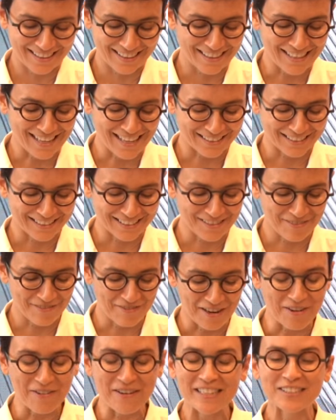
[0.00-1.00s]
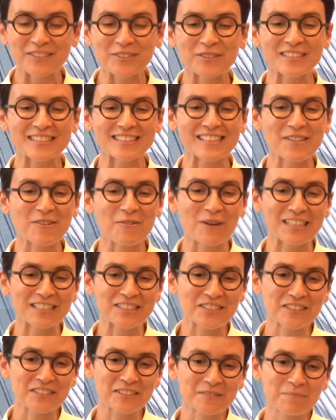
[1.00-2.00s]
that's a very interesting
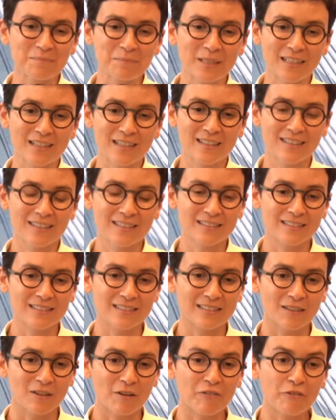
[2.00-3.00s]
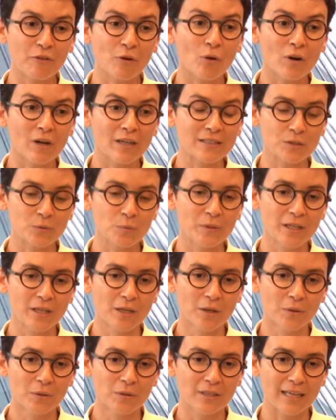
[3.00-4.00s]
question, because, of course, we
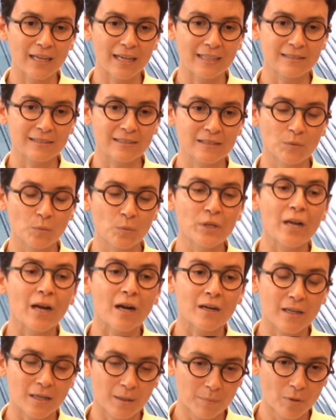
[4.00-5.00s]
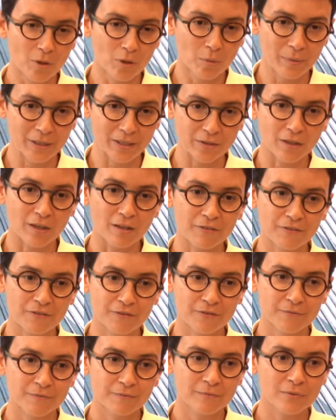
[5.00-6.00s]
know that we are in a moment of
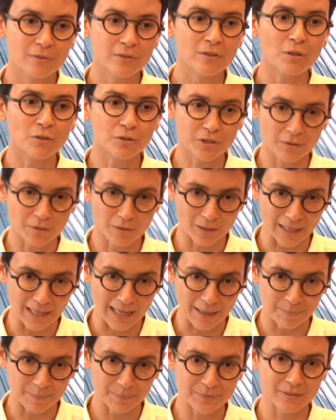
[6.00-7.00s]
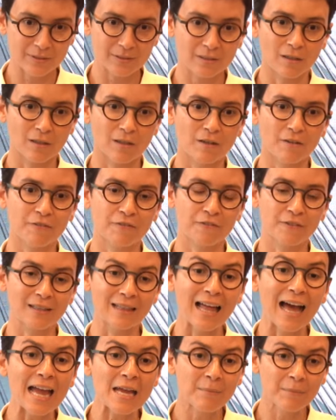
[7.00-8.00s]
social collapse, of
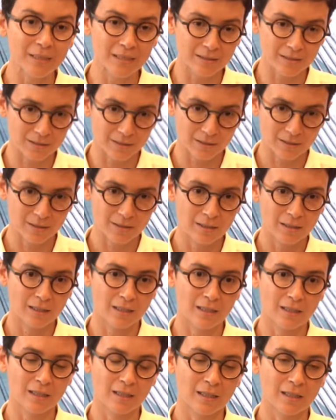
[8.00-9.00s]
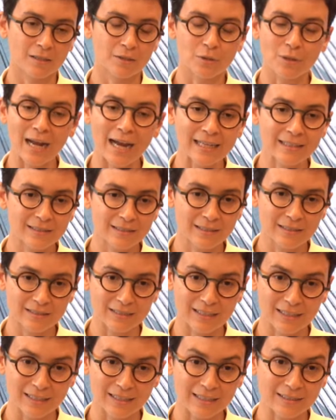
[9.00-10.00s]
climate uh, crisis,
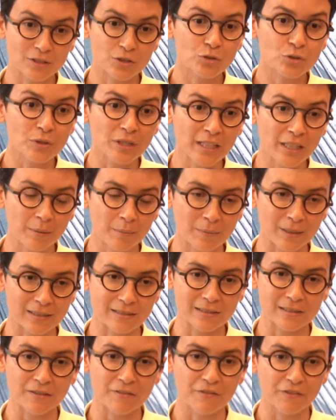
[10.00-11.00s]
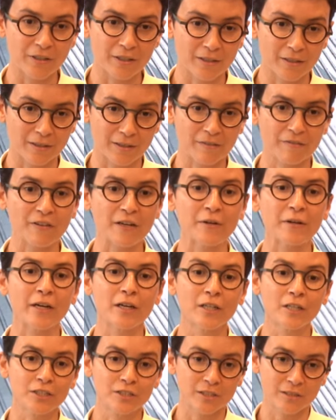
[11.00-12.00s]
an extreme and severe and very
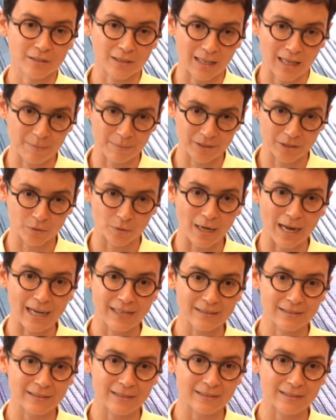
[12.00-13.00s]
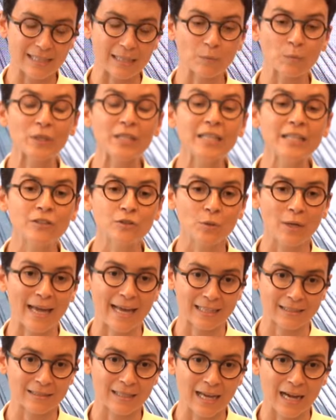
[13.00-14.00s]
urgent climate crisis that we need to
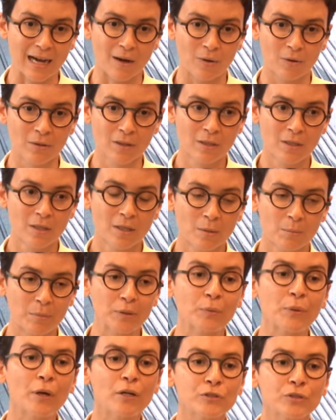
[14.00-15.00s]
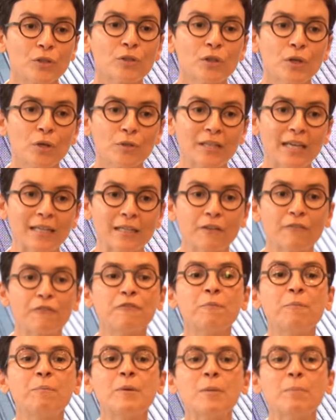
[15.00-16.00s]
act now. But we also know that if
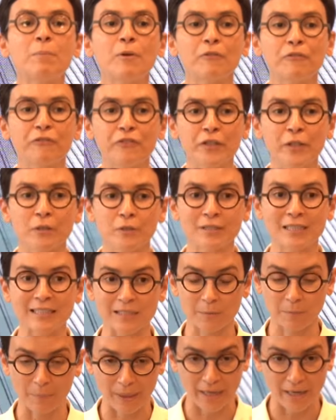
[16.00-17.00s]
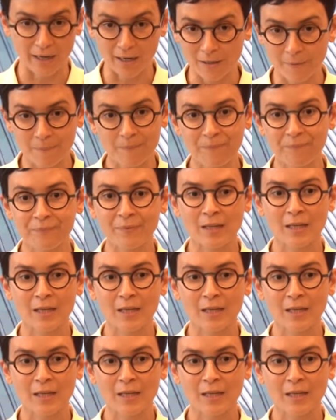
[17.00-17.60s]
people feel despair,